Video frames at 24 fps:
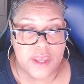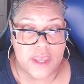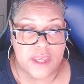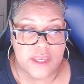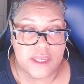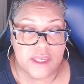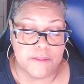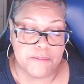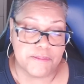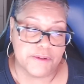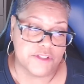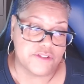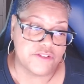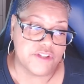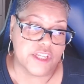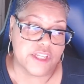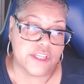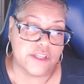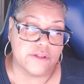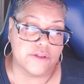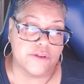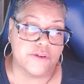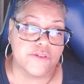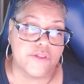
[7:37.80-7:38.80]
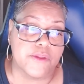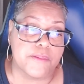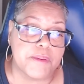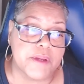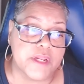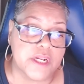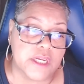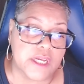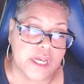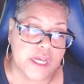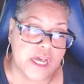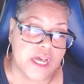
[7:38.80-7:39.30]
In particular, the
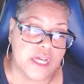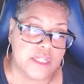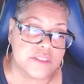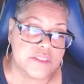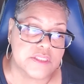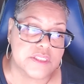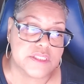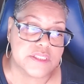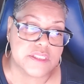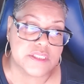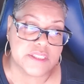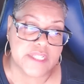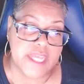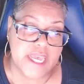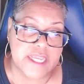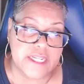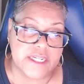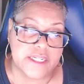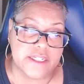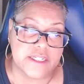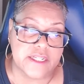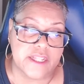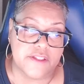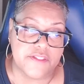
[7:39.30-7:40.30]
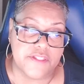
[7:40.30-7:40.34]
Pentagon stated